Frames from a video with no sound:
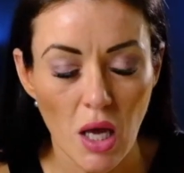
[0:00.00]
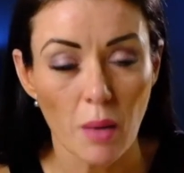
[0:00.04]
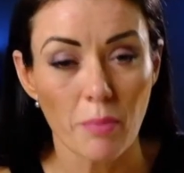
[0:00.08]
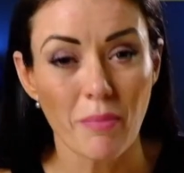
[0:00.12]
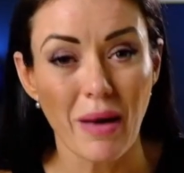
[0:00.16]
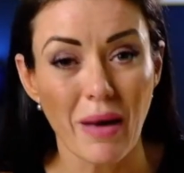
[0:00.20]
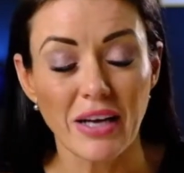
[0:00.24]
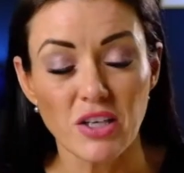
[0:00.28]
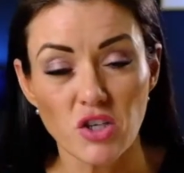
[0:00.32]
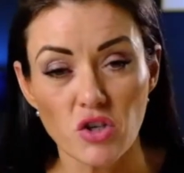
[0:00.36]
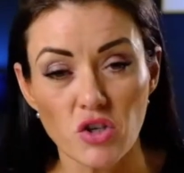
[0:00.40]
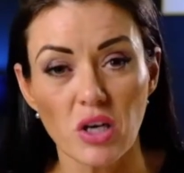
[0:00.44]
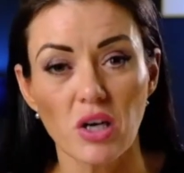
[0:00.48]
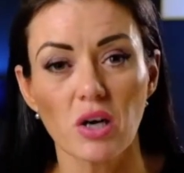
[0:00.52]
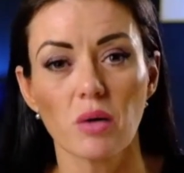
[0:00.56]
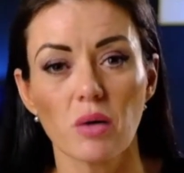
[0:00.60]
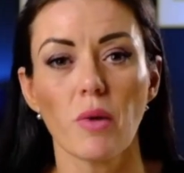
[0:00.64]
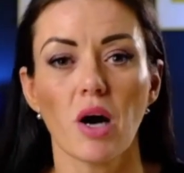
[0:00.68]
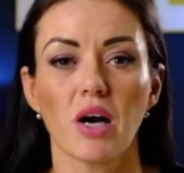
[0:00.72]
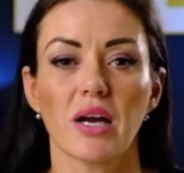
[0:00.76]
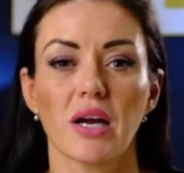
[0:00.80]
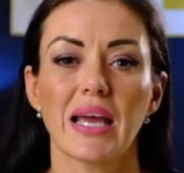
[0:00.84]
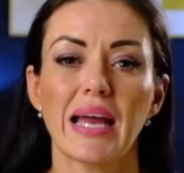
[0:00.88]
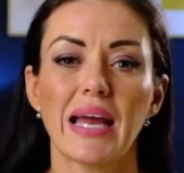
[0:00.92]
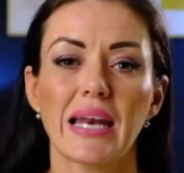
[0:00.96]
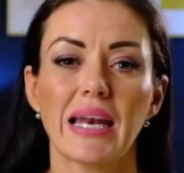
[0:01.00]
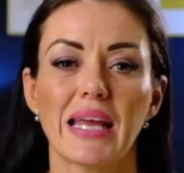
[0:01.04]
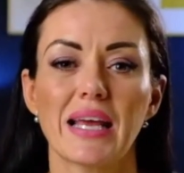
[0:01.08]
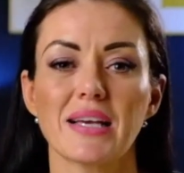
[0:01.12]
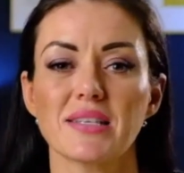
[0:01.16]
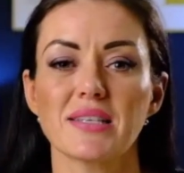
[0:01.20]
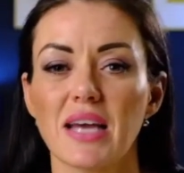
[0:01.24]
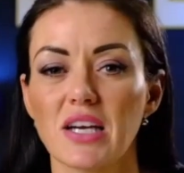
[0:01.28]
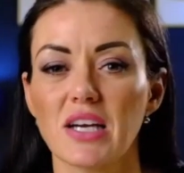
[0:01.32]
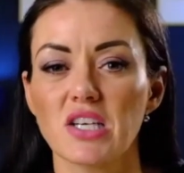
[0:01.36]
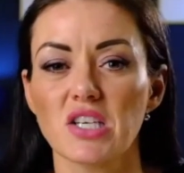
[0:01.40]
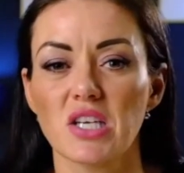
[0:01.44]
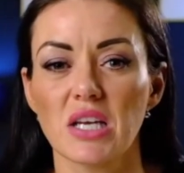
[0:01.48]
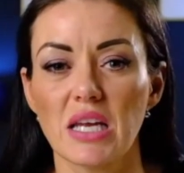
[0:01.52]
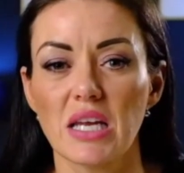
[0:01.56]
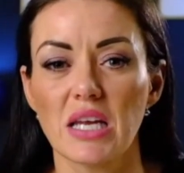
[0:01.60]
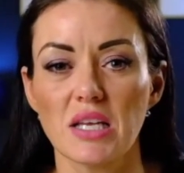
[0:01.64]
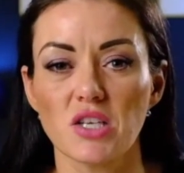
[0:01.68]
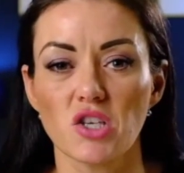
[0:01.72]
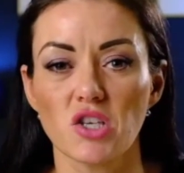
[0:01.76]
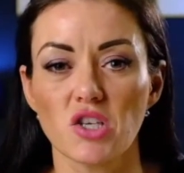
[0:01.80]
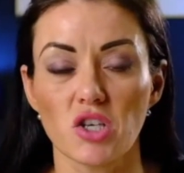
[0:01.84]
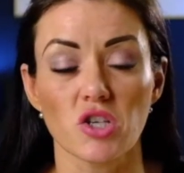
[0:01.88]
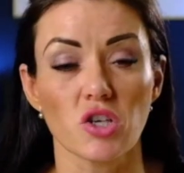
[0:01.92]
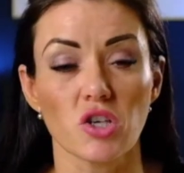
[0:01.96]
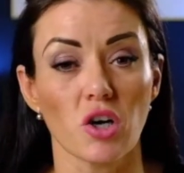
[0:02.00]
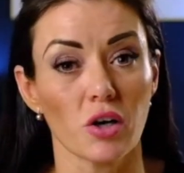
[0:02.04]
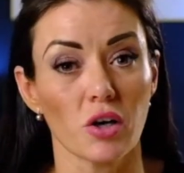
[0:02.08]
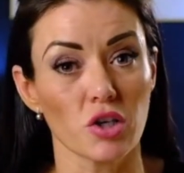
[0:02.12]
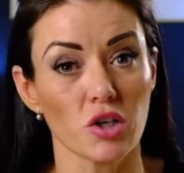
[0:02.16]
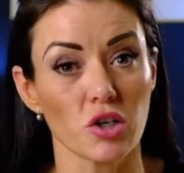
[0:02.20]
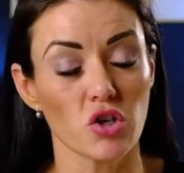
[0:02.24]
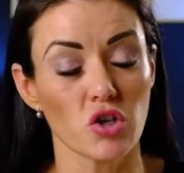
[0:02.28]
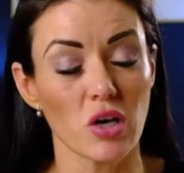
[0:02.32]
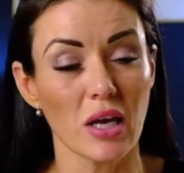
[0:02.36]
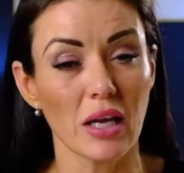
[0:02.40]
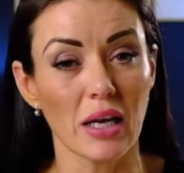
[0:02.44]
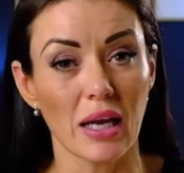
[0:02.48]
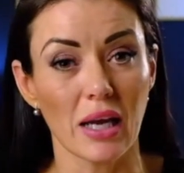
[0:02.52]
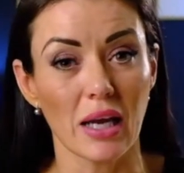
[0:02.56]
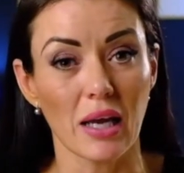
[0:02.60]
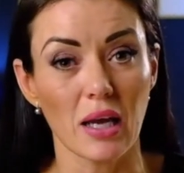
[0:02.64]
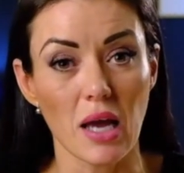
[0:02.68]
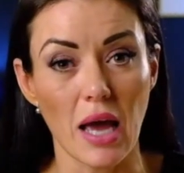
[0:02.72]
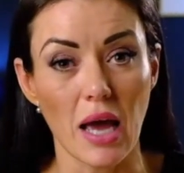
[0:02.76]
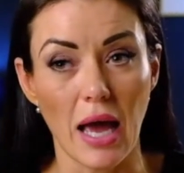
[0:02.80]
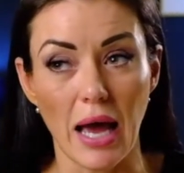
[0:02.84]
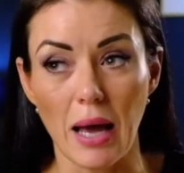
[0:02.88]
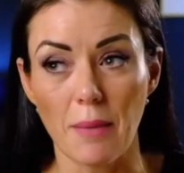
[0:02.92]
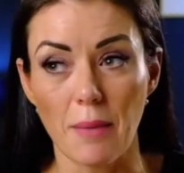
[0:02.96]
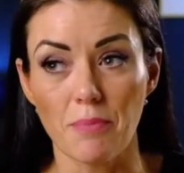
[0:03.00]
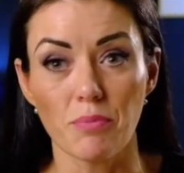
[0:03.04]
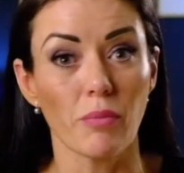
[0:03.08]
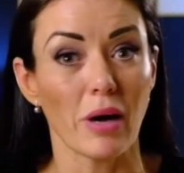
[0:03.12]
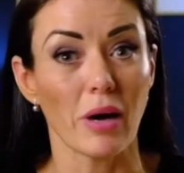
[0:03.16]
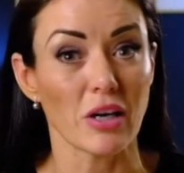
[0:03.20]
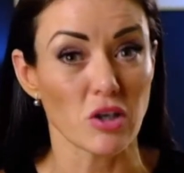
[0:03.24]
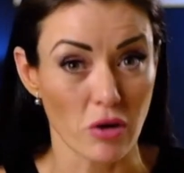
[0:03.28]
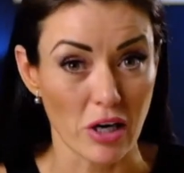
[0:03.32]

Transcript: My trainer, Mark Getty, has actually just started training my